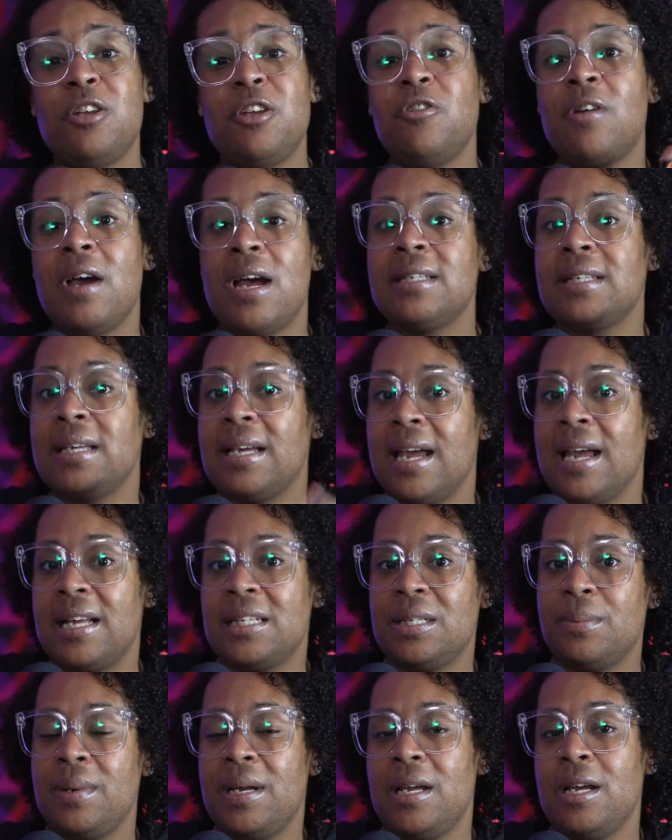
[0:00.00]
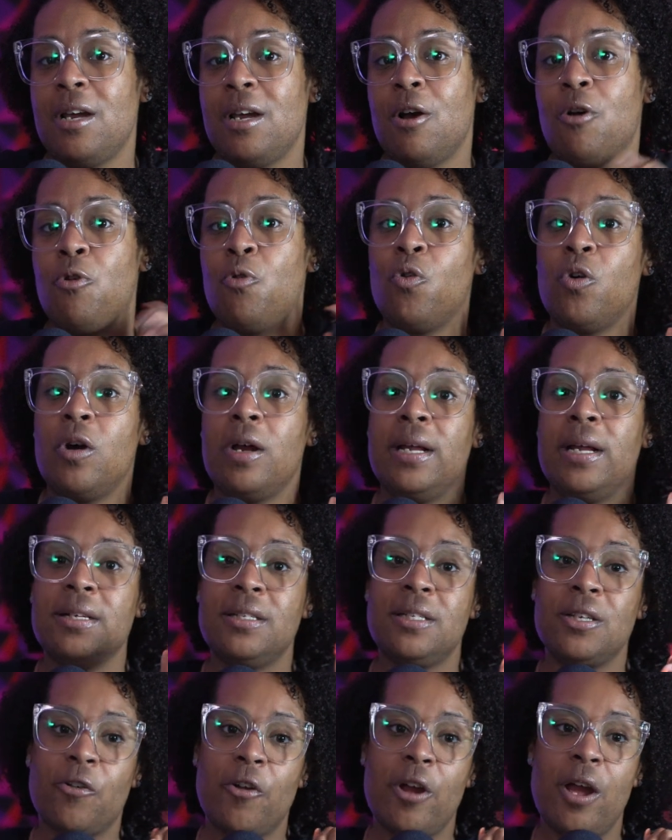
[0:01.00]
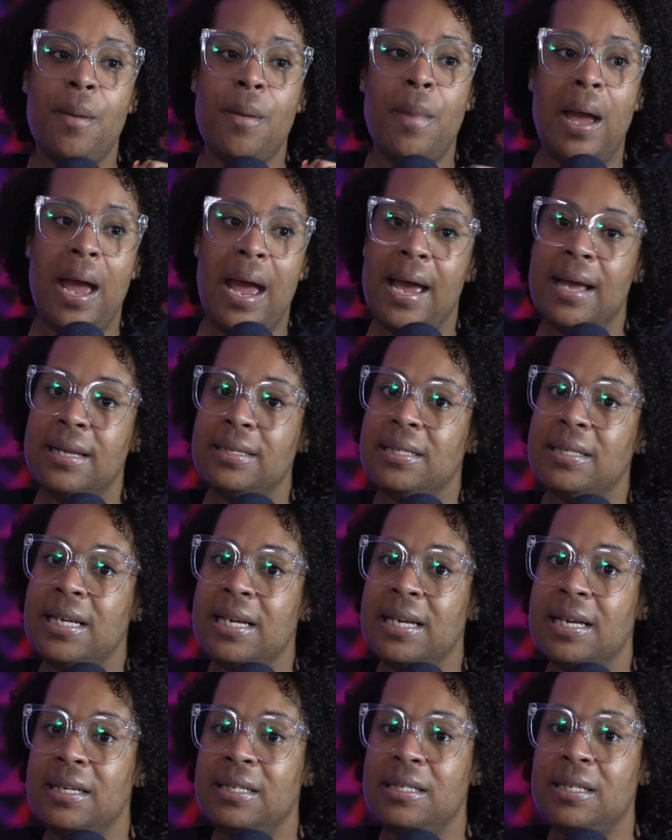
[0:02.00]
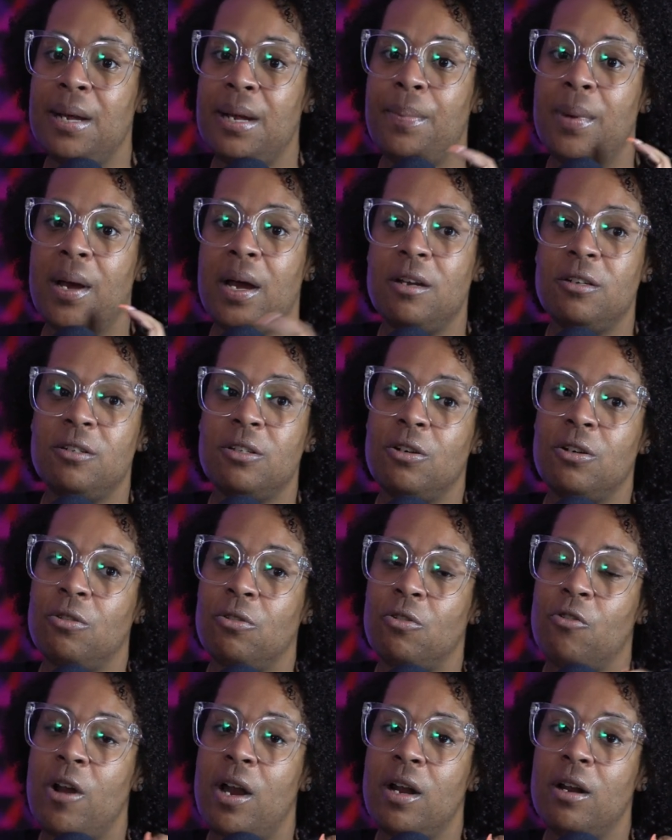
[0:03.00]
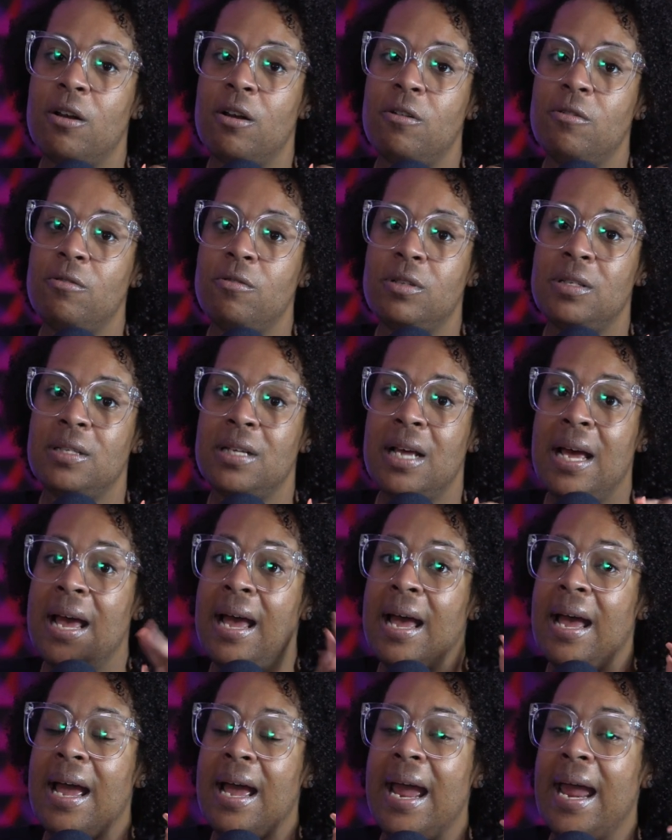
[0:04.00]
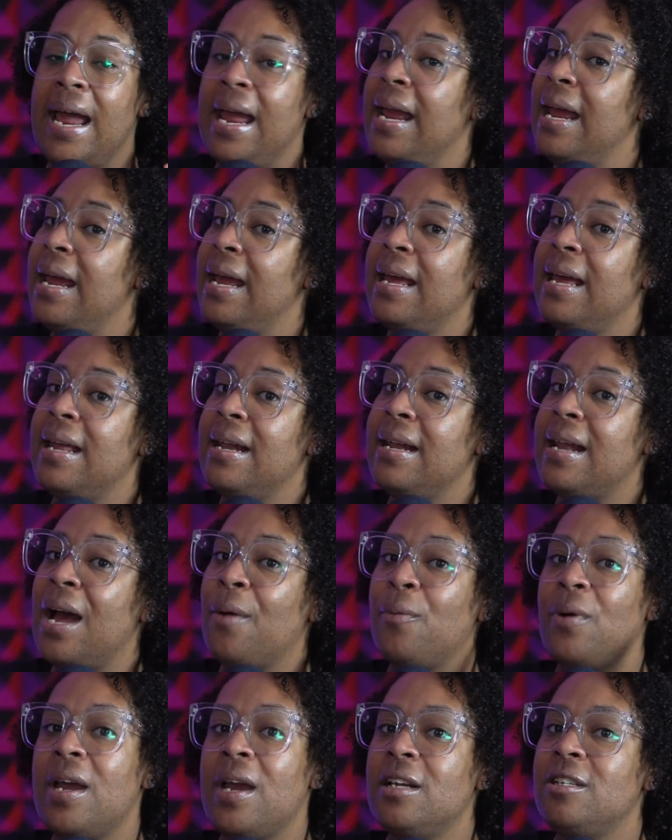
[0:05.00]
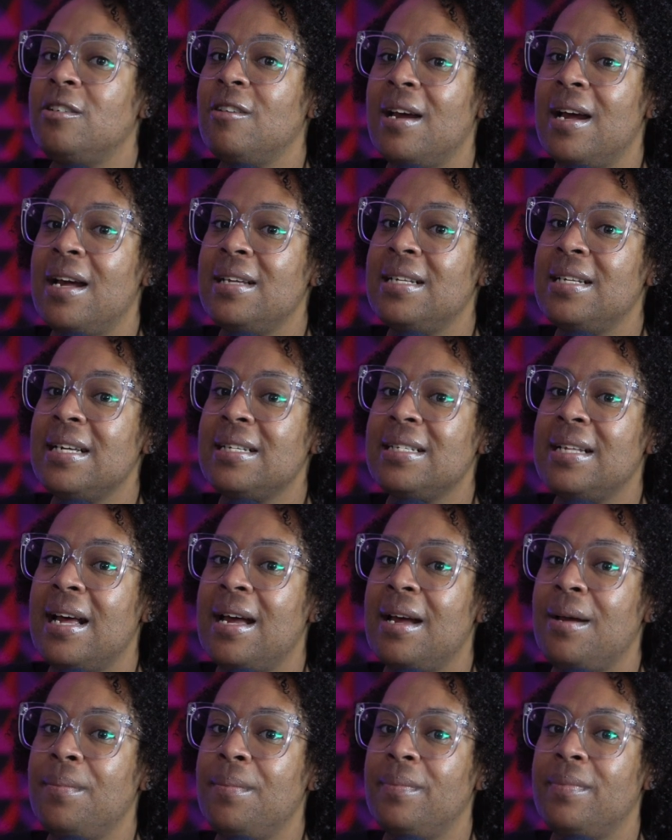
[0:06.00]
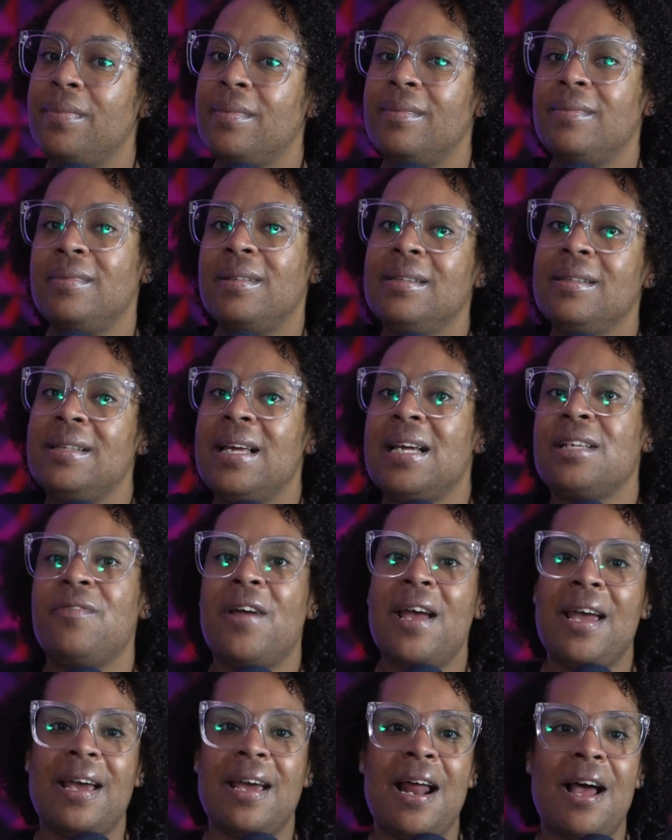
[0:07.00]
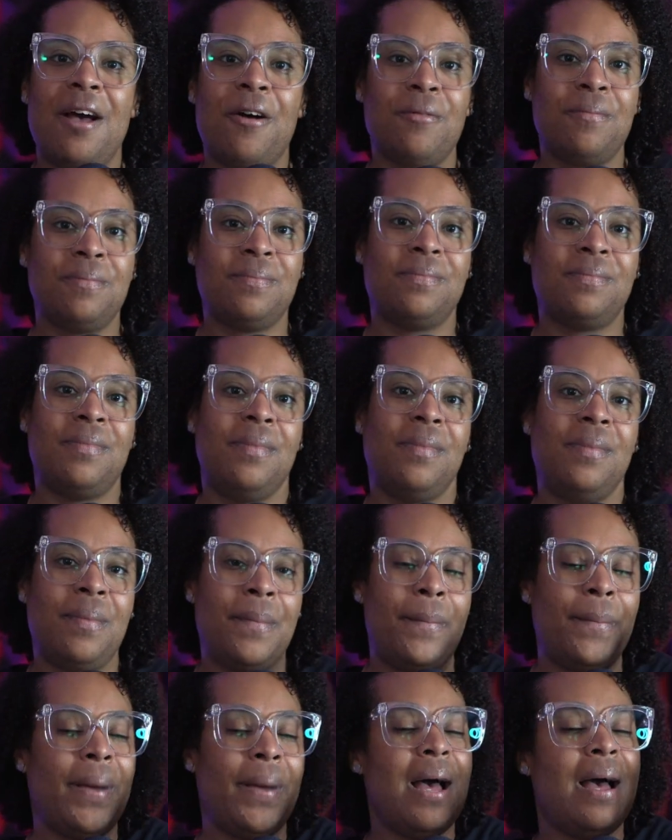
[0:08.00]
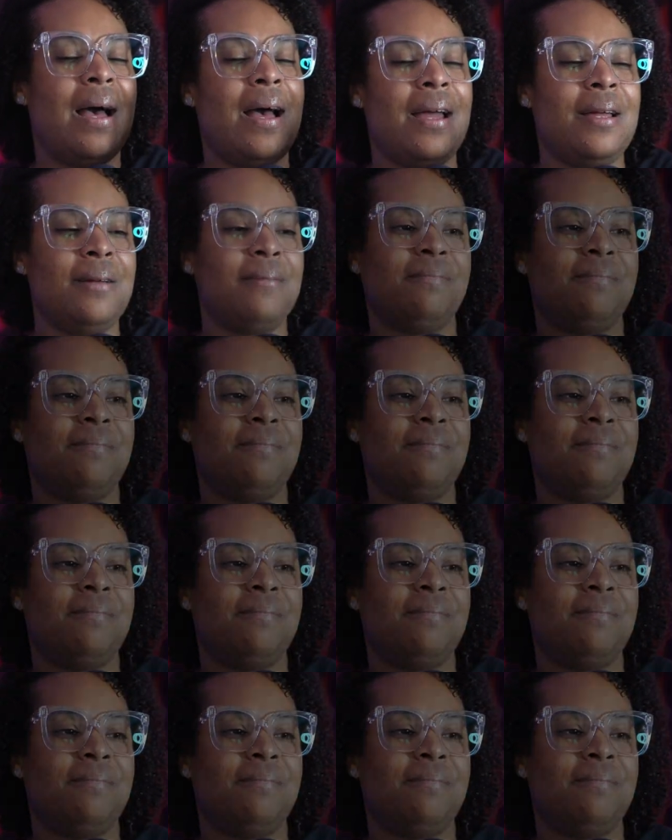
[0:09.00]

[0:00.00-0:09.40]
You guys can catch me on Instagram at cnchef_chronicles. And I will catch you guys next time. Thanks for hanging out. Bye.